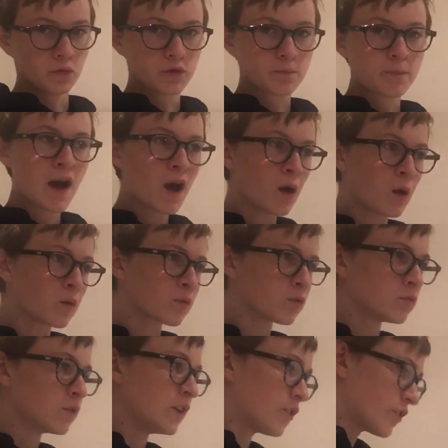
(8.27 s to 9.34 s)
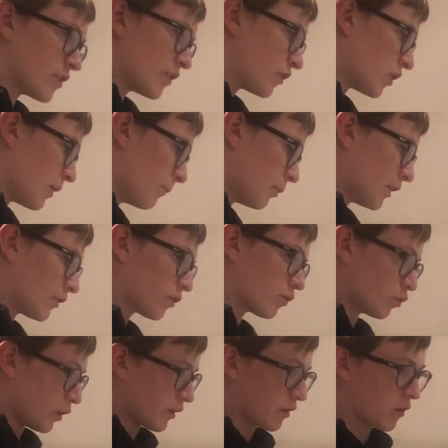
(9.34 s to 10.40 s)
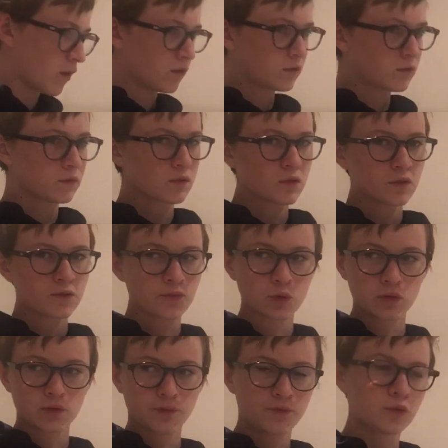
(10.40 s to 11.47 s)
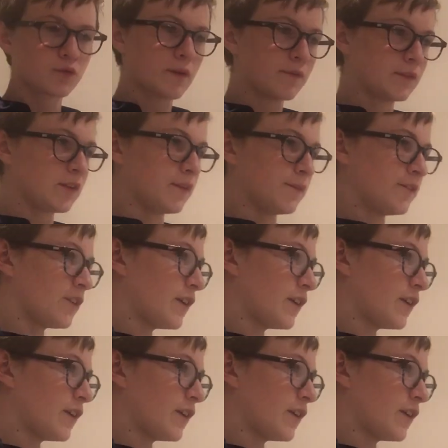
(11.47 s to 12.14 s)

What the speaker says: The power rule is the simplest one for all of derivatives.